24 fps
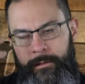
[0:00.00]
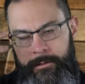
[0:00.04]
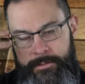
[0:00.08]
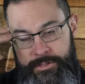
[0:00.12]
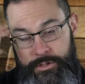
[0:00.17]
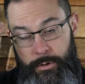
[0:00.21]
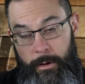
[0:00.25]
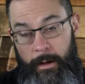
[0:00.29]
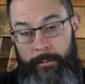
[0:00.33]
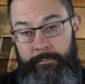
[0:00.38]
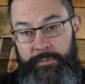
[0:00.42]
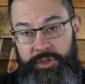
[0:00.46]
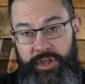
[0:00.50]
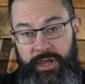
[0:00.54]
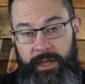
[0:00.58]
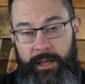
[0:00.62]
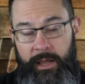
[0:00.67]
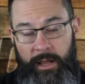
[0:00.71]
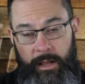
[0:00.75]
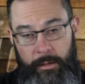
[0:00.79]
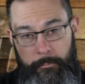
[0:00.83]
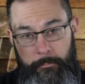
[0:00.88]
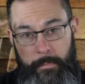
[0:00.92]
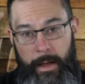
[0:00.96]
So I'm
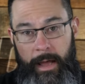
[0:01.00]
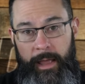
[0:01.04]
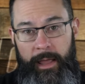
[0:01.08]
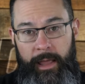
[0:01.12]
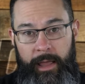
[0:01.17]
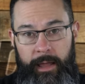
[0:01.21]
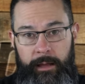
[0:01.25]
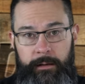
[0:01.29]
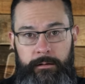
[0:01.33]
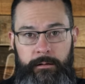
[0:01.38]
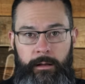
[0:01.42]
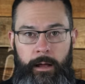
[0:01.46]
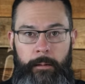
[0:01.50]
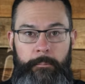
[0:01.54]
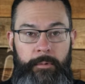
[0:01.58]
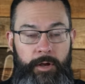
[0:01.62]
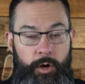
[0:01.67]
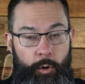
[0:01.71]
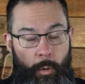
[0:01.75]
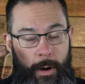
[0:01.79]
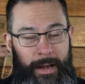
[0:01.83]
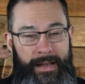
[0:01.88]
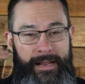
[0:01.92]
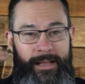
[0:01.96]
thinking in my head, I'm
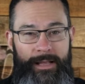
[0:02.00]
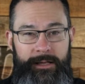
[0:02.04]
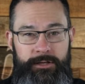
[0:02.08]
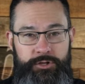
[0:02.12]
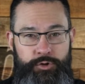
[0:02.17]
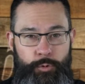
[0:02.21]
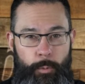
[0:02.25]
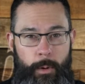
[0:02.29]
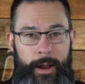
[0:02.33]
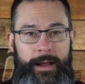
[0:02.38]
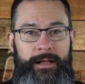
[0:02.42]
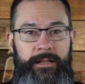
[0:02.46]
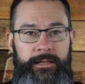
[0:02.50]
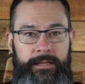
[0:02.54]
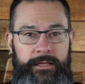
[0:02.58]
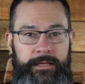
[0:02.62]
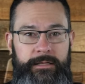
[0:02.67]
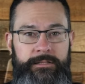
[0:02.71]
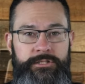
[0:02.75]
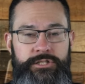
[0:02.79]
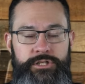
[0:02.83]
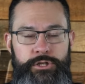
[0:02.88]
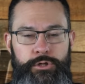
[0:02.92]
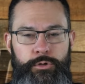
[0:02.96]
equating it
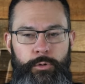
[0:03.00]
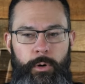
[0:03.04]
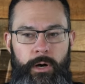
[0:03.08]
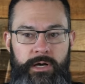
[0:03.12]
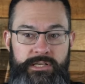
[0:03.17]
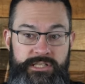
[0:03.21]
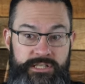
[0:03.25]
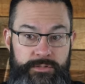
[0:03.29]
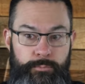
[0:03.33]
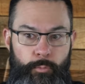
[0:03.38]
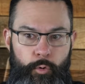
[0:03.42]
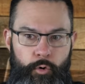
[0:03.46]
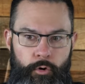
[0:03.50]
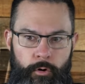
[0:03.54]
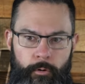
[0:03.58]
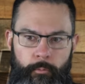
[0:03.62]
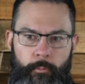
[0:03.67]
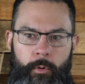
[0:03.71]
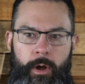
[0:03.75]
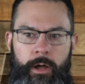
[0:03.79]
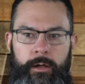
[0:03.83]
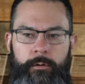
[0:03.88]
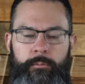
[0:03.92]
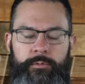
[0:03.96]
directly to a
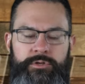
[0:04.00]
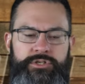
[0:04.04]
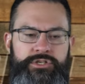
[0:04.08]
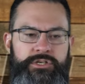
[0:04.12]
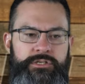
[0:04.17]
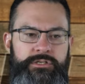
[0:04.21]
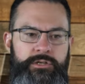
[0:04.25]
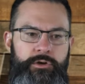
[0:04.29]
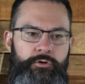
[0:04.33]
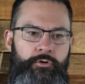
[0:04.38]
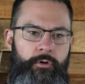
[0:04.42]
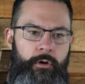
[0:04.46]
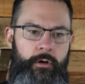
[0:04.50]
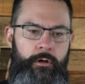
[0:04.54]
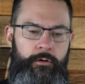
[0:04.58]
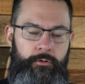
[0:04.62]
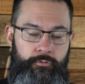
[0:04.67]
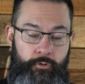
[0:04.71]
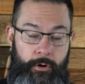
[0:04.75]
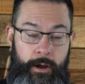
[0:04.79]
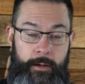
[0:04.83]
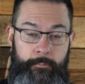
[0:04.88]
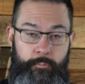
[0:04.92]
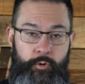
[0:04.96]
s'more, right? Which is a gr
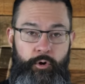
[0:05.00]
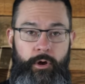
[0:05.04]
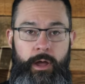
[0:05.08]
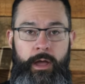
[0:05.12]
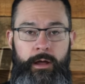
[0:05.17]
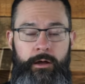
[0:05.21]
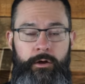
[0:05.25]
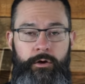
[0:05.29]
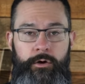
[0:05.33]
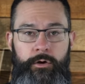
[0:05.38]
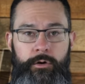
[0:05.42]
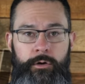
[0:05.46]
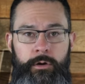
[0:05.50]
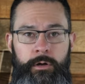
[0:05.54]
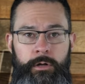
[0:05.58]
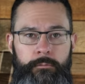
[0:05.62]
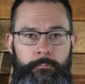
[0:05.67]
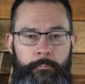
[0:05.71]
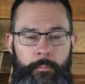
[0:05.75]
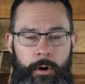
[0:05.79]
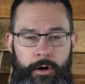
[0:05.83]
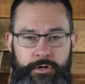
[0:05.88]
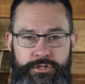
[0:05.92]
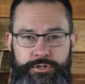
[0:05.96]
graham cracker,
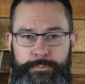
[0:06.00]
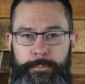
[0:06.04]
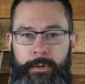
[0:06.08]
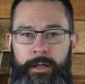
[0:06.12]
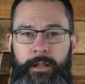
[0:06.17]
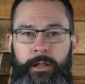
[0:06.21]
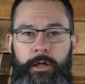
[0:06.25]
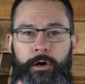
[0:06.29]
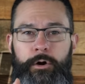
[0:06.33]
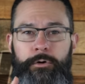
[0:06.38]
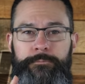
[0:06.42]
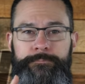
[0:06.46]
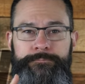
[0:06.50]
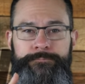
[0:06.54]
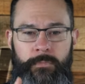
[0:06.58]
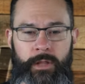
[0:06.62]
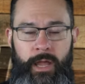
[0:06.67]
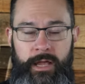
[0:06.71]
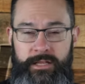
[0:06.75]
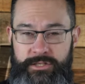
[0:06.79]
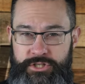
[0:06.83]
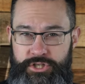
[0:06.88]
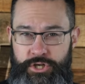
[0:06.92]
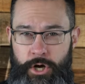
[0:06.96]
marshmallow,
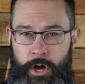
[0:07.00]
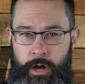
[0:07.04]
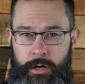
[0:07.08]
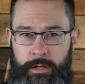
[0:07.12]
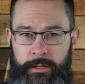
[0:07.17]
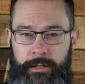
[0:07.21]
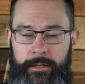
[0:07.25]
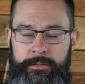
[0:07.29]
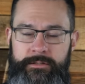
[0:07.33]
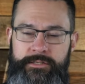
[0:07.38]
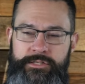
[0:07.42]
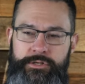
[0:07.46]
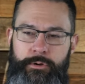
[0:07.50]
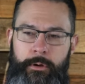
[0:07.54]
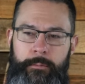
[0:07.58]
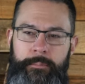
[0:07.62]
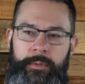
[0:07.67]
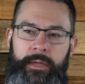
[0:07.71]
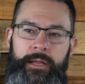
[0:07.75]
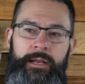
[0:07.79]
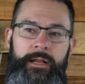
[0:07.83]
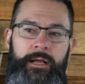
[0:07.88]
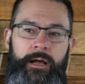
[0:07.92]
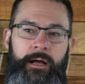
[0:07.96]
and chocolate. So
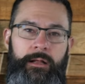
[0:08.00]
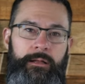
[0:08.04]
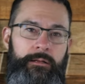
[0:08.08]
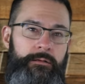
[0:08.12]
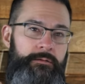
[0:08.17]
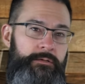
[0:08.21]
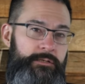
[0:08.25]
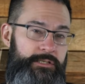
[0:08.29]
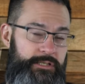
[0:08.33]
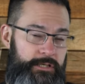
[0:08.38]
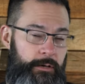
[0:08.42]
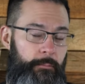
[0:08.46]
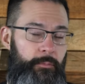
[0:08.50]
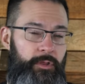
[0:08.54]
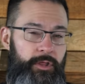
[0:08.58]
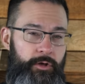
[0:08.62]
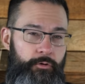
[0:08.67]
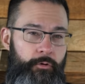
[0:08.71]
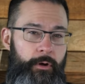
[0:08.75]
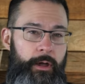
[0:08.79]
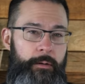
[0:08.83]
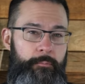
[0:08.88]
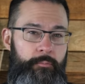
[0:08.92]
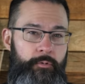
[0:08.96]
I'm getting uh, some of the
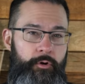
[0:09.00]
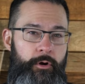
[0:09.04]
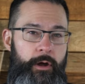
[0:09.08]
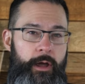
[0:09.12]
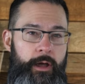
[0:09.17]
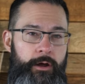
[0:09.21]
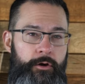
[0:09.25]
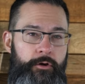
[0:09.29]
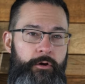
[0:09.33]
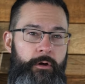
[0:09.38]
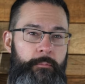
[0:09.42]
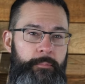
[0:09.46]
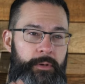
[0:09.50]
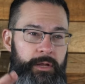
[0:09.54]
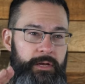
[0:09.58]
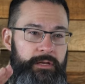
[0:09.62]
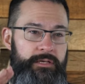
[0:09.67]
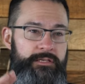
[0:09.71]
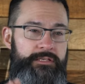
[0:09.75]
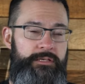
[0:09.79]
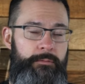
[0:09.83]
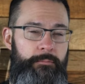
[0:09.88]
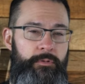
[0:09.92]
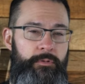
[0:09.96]
graham cracker, I'm
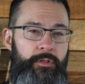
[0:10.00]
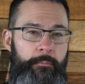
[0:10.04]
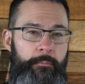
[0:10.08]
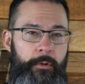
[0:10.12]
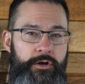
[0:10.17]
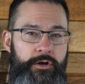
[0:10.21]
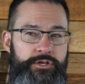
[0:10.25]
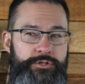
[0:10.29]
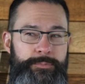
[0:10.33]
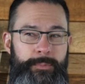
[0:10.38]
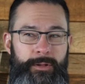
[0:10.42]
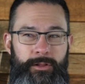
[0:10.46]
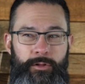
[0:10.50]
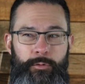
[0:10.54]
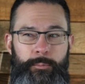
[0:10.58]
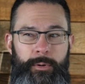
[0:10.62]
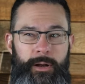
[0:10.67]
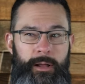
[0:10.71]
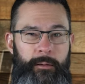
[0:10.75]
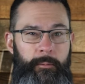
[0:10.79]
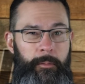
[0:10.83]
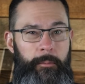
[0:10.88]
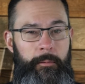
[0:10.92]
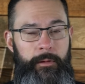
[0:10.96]
getting some of the marshmallow, but
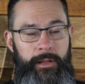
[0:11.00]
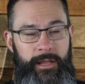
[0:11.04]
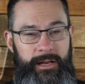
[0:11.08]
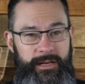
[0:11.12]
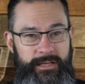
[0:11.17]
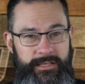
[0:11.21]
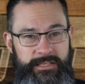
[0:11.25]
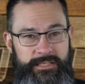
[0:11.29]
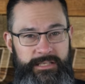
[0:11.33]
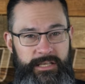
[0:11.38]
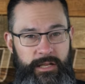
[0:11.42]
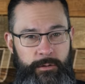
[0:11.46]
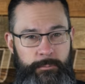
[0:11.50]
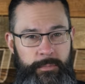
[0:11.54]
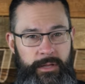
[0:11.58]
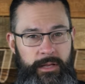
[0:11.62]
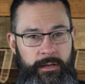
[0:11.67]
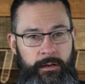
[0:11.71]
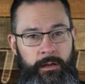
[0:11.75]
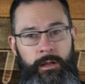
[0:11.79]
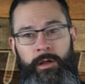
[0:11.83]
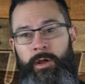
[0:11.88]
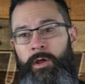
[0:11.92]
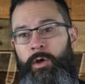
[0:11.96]
I'm getting
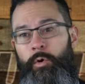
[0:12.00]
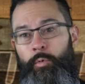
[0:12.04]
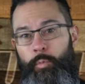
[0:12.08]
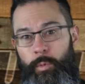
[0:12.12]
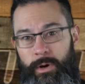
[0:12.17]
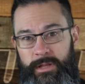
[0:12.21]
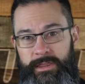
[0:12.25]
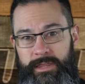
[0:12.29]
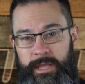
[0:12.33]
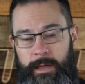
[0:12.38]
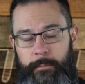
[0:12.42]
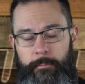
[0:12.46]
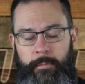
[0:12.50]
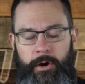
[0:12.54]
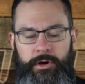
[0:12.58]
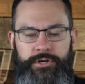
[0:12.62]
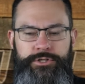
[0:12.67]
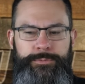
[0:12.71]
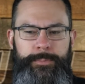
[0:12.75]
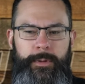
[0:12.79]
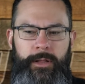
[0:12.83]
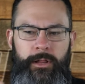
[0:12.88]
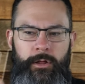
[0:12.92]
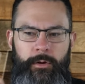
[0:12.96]
cinnamon with that
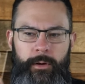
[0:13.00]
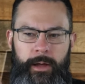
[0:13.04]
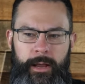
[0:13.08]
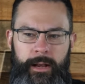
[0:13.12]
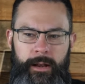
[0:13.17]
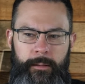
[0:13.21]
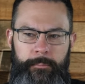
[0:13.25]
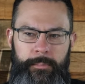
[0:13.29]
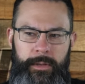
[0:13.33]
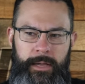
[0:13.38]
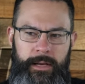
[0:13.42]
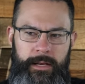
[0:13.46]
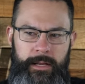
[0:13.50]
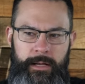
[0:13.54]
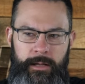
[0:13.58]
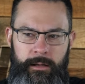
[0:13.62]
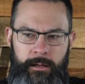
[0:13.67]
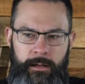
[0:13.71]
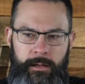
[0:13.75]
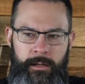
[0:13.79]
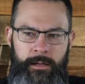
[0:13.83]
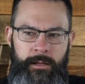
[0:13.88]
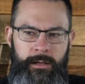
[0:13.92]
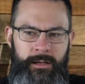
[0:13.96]
marshmallow, and I'm
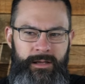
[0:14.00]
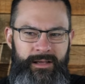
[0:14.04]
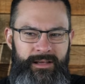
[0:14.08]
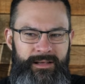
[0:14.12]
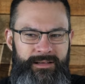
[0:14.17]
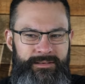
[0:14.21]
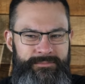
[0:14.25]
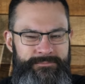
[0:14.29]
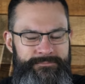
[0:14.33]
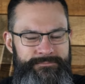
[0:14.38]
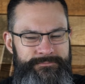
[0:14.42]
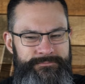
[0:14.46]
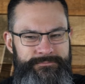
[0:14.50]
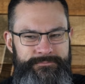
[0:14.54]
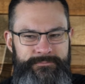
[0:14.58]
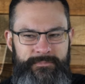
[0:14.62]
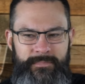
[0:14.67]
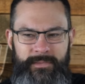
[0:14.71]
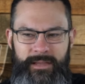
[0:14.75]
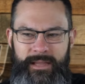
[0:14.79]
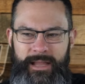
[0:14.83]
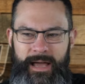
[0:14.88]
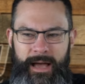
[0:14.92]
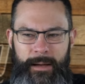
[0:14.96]
getting
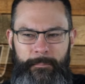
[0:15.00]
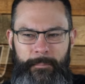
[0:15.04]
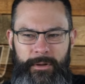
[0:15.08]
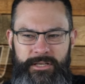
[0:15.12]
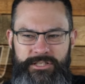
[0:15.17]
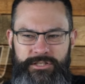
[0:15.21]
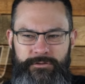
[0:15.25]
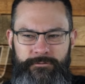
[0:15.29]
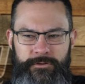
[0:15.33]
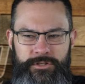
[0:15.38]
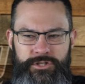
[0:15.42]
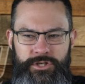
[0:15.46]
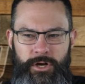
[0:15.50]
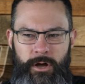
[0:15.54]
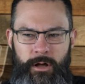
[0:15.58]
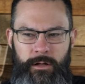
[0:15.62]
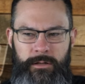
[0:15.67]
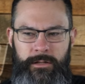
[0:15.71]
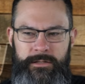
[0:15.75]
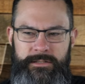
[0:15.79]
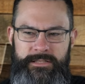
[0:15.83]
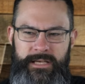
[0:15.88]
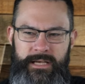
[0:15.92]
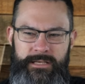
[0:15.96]
not much of a
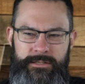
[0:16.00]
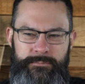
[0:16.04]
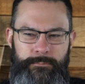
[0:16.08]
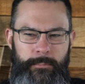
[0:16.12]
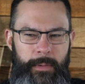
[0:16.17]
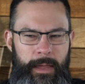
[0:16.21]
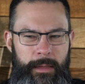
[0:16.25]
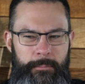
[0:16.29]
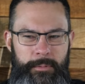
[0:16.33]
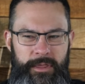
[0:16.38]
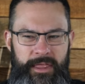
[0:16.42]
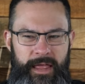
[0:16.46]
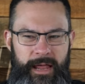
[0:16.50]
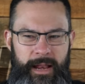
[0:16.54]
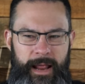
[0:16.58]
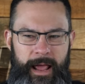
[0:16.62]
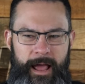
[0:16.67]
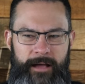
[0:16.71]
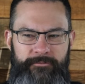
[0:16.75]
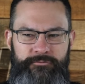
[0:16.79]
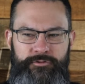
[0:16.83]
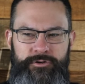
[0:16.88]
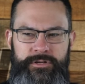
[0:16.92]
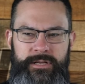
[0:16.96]
chocolate taste. Maybe that
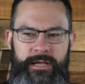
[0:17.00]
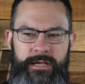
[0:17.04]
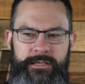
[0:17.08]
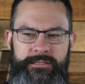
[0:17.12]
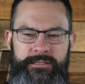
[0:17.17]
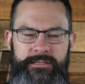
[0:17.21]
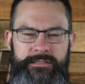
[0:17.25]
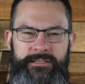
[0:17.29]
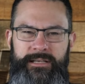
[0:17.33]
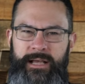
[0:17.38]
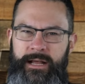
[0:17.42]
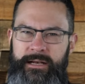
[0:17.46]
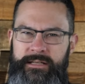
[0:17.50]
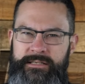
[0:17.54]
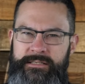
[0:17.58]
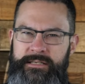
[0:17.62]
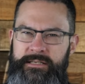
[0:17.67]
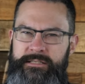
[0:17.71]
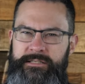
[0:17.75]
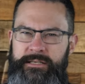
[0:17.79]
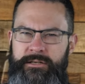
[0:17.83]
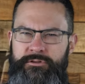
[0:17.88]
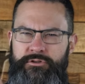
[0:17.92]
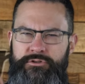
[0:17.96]
aftertaste as it kind of
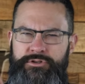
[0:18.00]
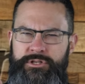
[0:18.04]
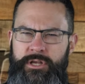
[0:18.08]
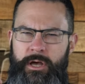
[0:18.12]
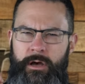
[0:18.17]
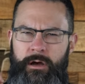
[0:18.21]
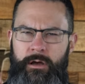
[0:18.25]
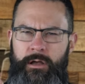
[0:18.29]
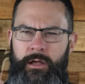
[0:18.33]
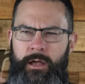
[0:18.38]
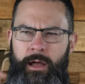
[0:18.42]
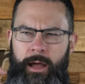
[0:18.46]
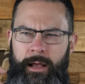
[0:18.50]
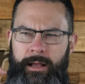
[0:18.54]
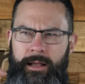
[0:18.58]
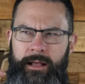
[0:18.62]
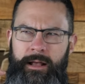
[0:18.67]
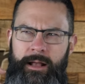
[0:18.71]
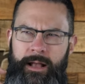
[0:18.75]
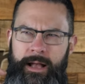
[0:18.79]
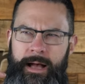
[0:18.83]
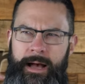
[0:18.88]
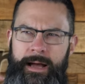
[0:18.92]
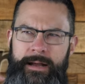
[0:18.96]
sits on your tongue, I
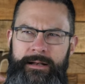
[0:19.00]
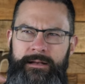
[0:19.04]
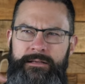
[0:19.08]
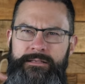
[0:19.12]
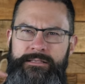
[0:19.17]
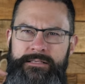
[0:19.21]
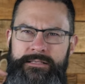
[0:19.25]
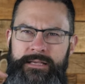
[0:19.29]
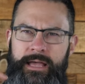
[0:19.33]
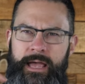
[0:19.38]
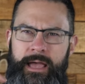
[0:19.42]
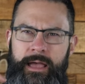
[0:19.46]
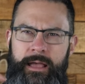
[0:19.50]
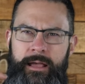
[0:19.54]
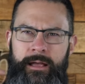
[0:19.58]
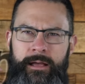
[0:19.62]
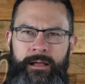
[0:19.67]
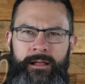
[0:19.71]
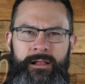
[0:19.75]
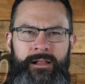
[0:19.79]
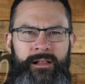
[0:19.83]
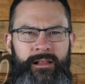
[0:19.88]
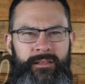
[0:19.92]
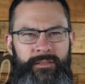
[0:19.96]
can kind of say
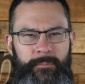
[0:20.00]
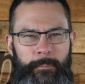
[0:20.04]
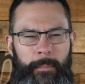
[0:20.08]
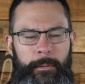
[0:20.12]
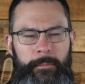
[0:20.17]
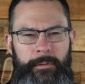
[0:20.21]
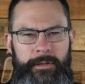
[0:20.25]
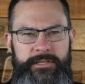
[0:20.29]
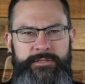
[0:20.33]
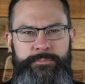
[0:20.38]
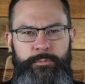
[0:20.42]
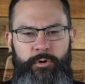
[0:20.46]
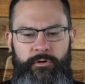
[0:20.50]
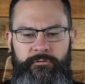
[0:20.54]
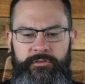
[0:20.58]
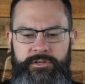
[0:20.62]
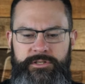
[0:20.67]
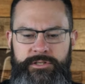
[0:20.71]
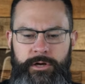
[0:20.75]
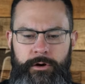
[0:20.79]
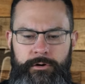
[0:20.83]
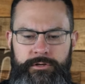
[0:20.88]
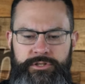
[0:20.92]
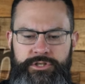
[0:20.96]
maybe that's more of a
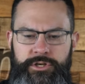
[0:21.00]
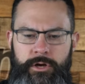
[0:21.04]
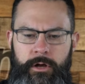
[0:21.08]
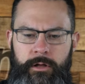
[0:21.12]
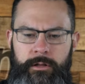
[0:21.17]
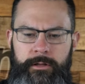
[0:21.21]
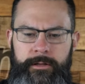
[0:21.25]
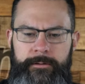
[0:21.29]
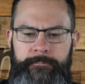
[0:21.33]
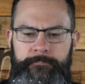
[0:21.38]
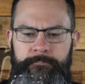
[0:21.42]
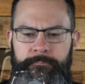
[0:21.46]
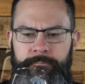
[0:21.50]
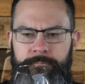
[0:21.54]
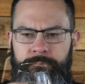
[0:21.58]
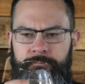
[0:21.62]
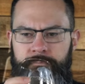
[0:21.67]
dark chocolate.